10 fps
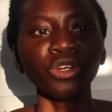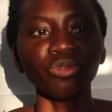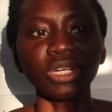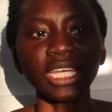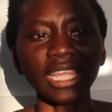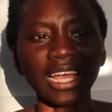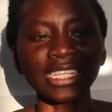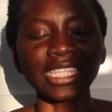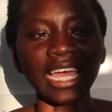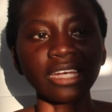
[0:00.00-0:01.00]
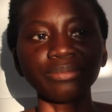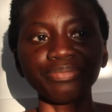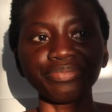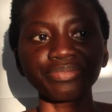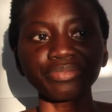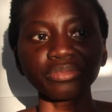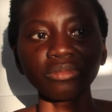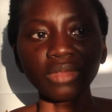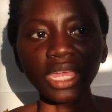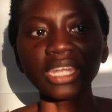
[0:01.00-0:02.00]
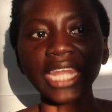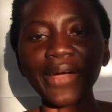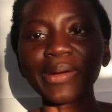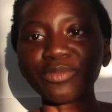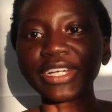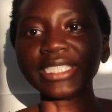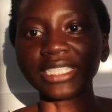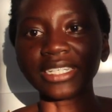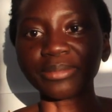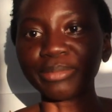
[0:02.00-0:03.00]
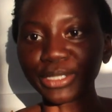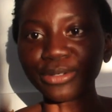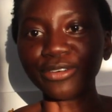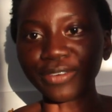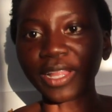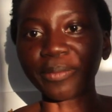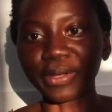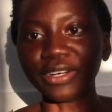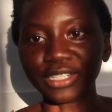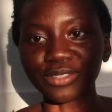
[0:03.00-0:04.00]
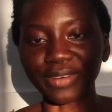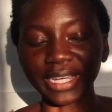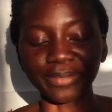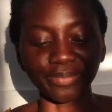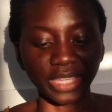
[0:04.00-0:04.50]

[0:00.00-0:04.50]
realize that, now I'm ranting, but you're gonna follow me on this rant.